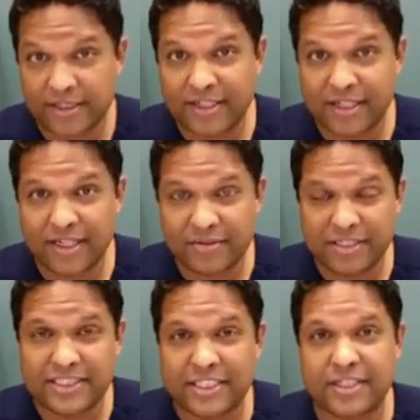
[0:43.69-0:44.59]

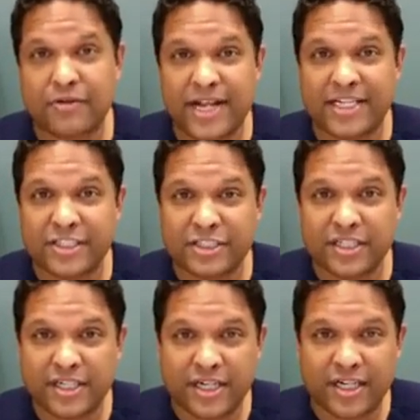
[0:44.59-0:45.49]
It's in the range.
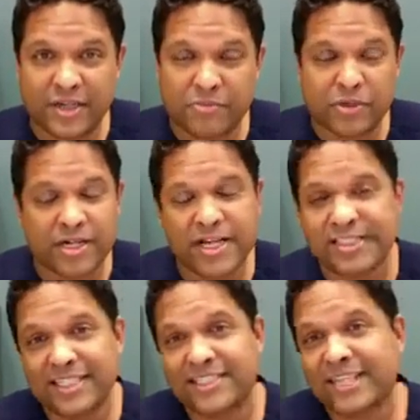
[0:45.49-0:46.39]
We're not
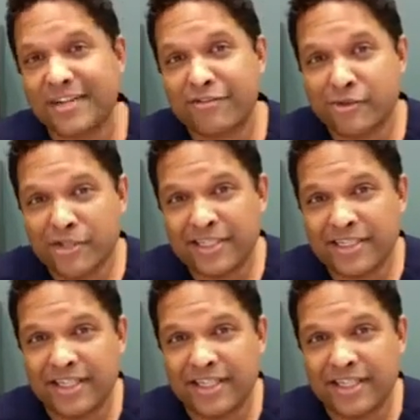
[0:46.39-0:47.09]
testing everyone,